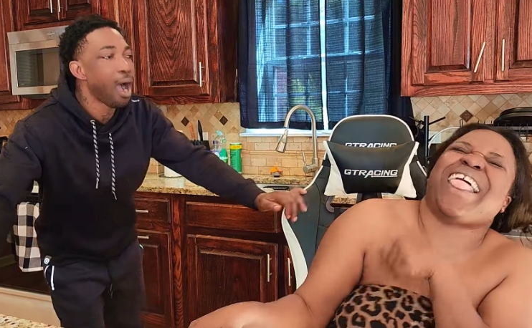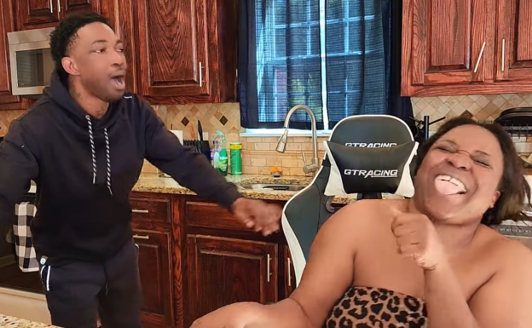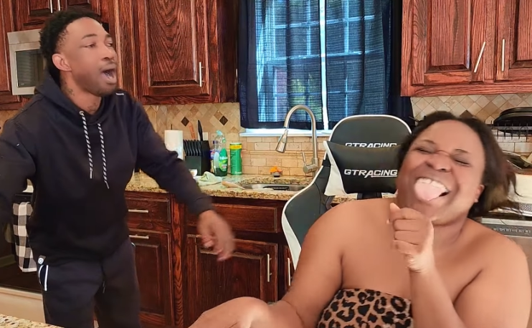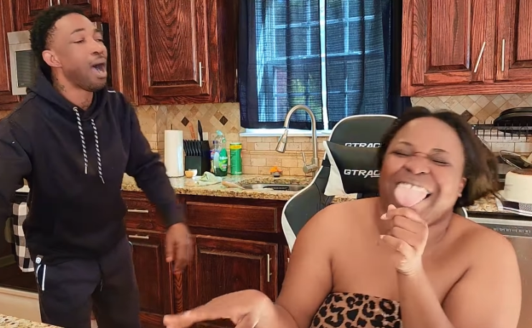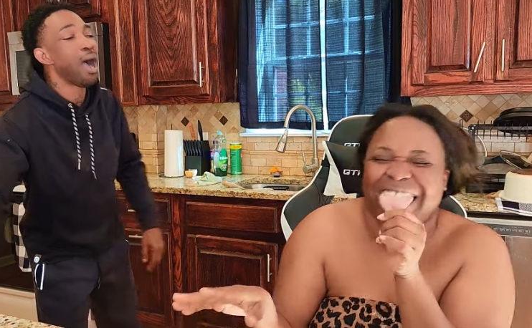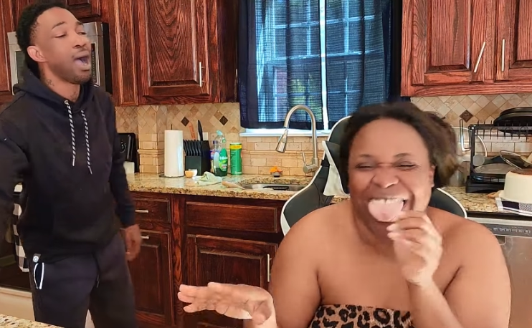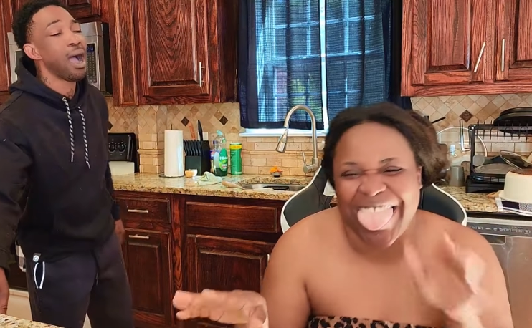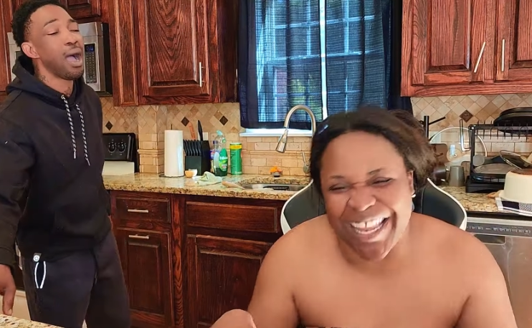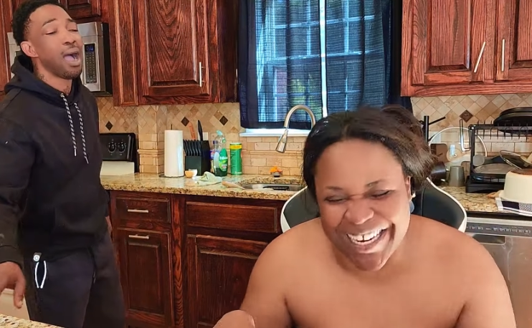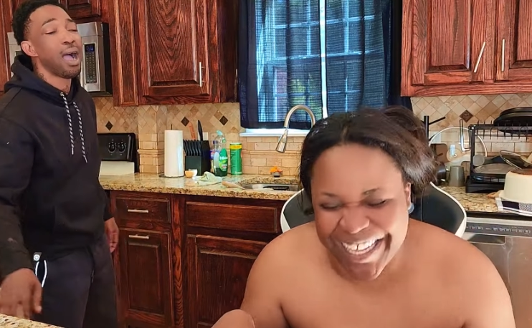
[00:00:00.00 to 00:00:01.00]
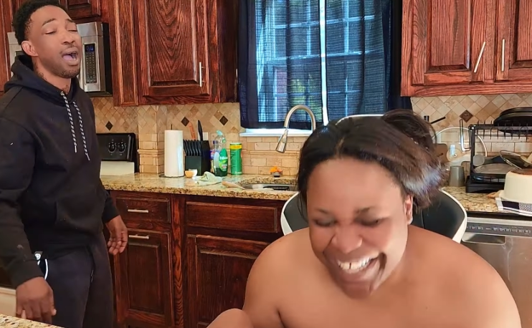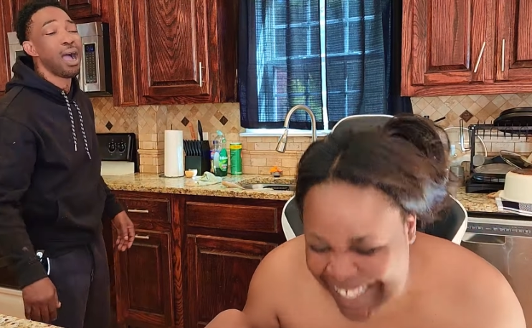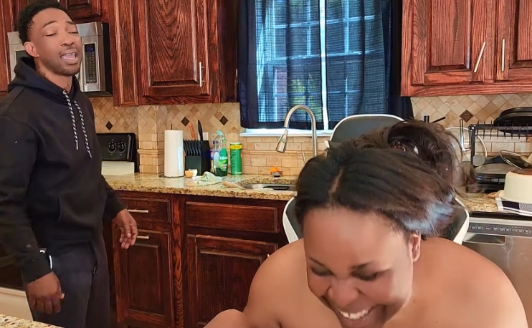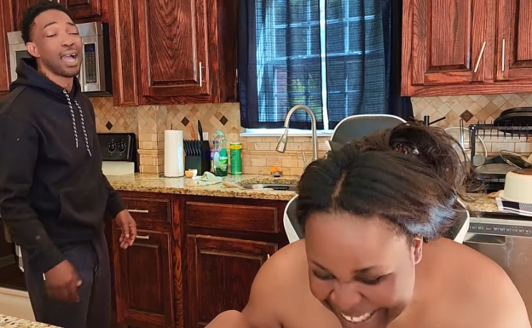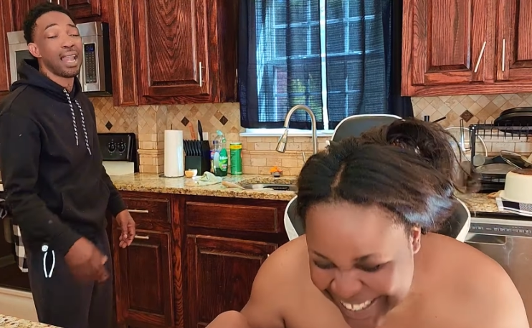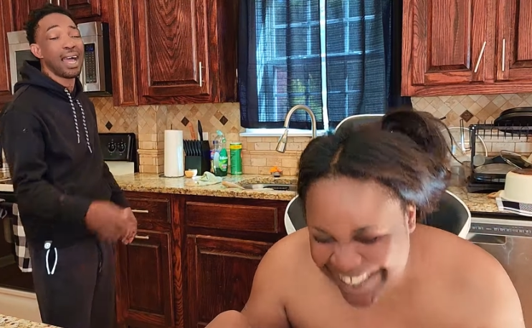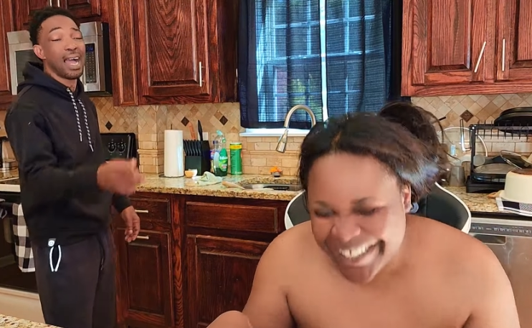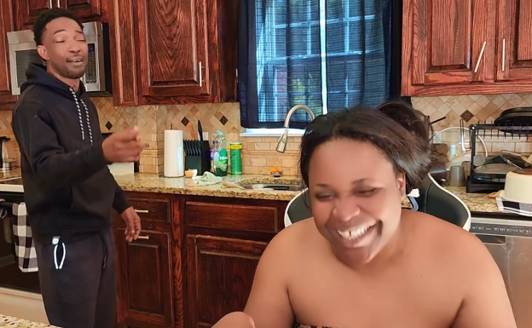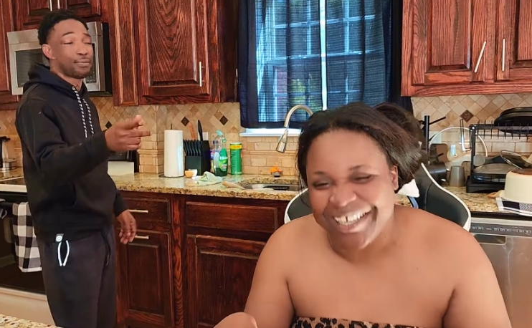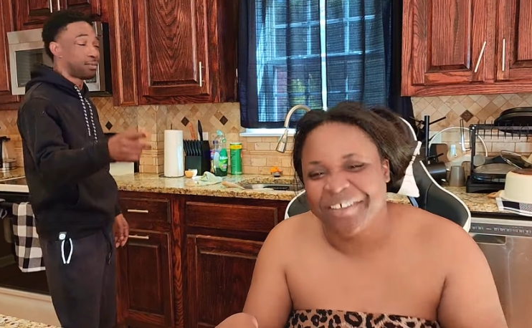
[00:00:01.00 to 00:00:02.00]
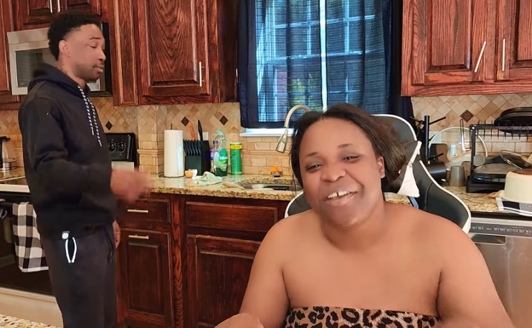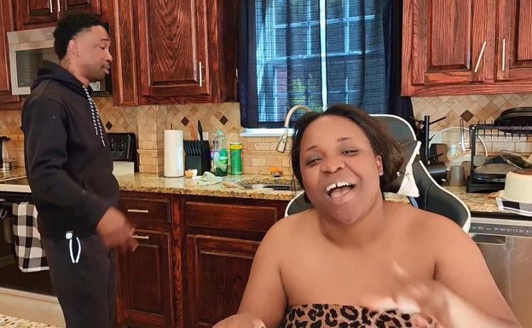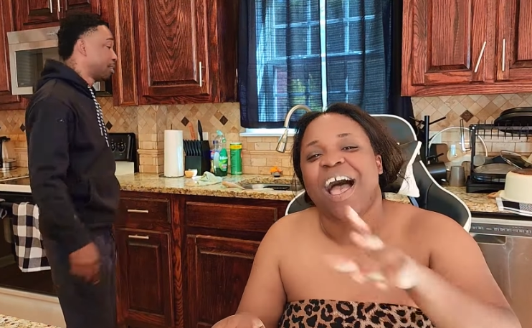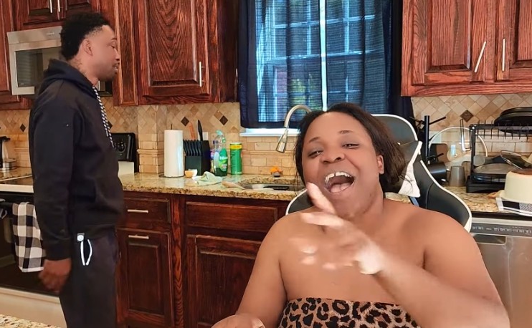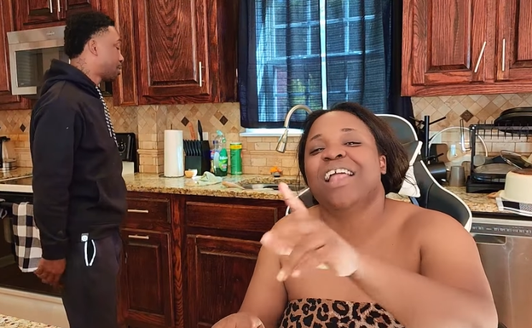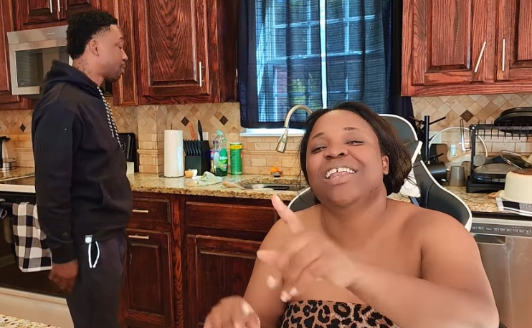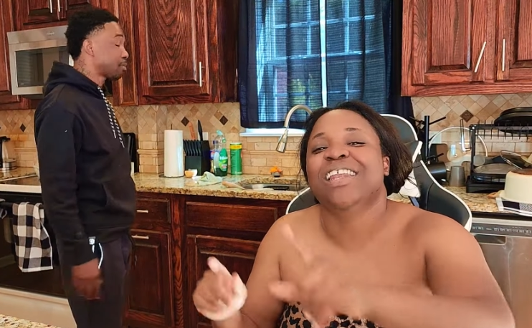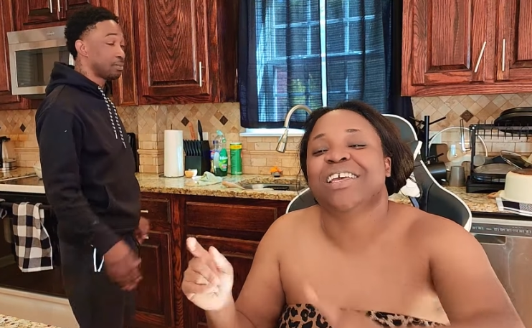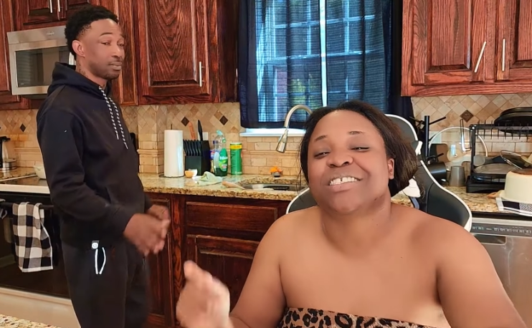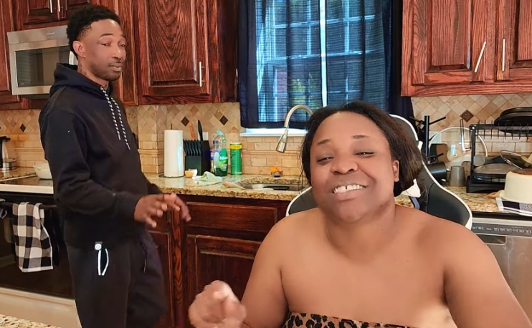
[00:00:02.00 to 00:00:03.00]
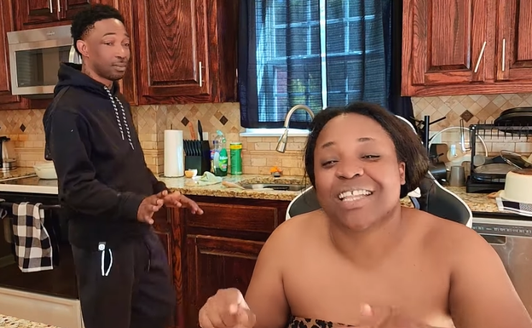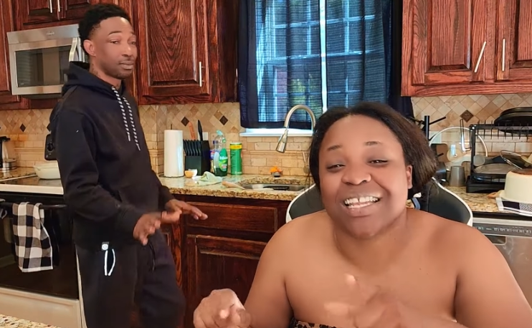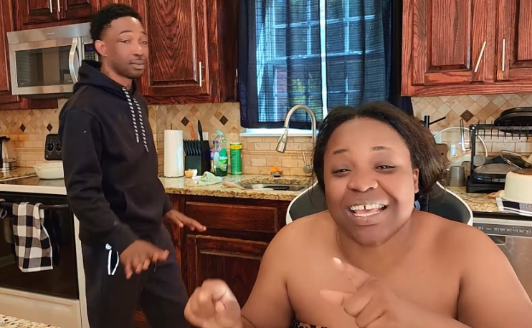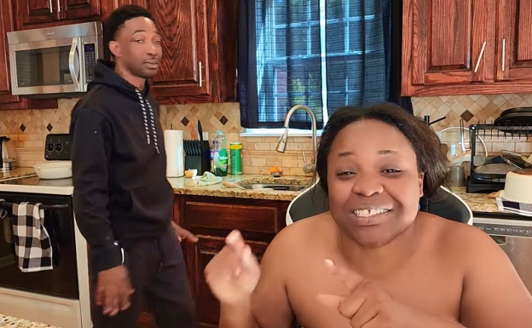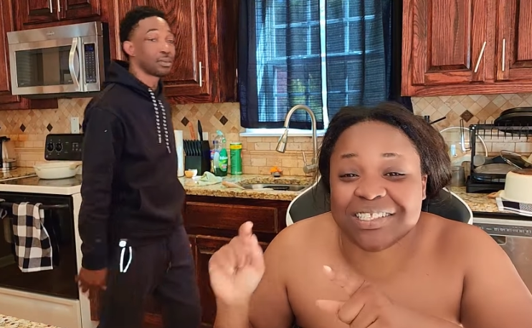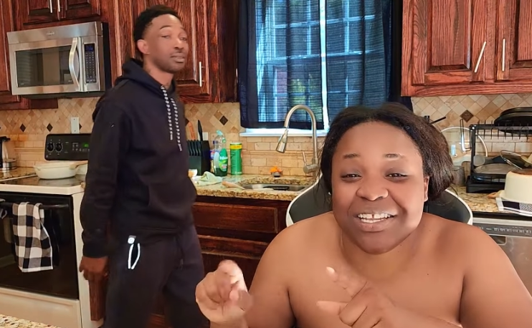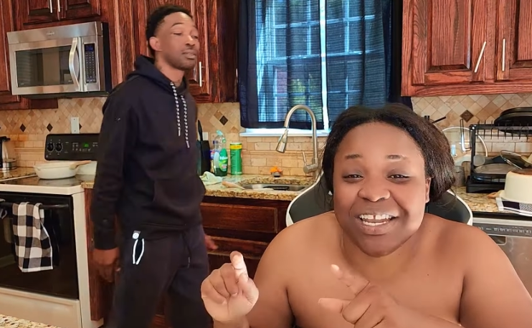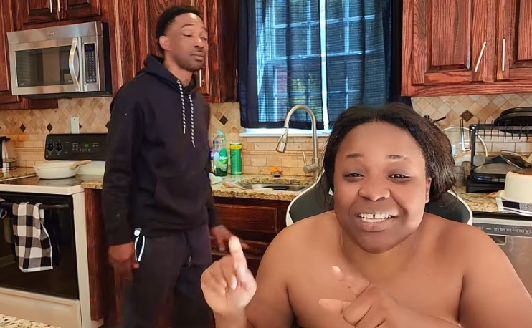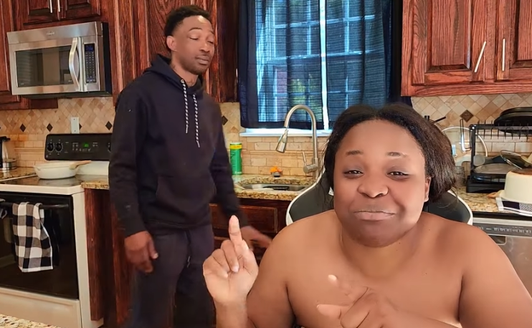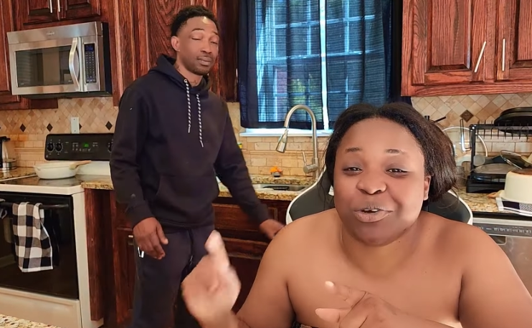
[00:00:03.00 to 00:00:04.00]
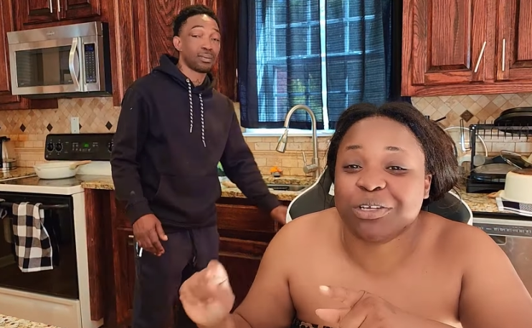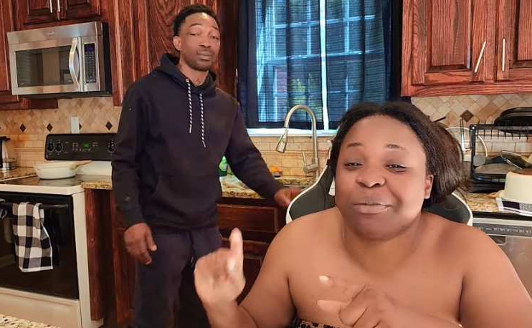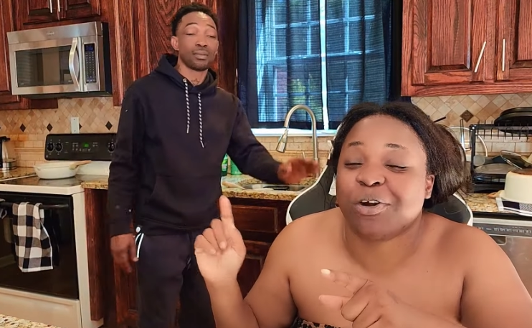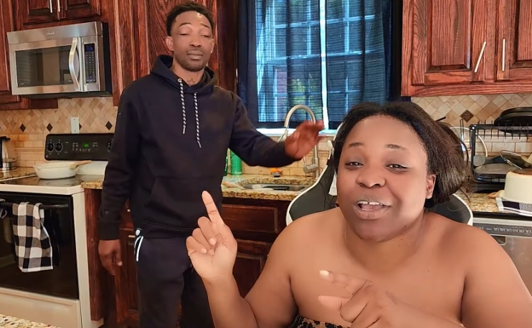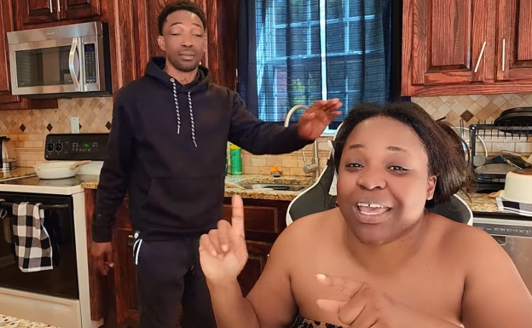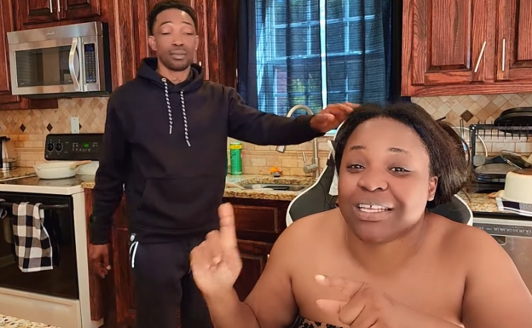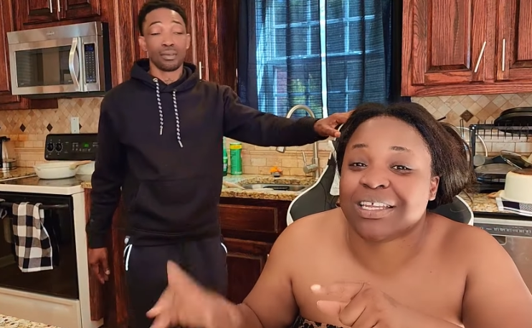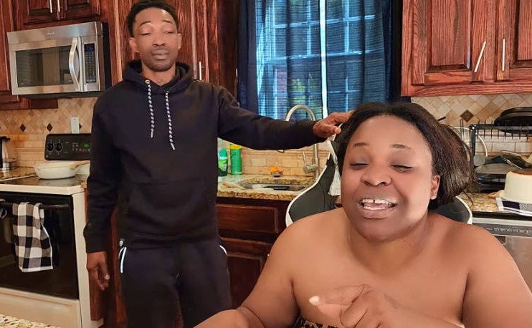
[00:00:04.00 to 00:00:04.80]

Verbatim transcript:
Speaker 1: ah, you laugh. And the next, the next, the next body I will get,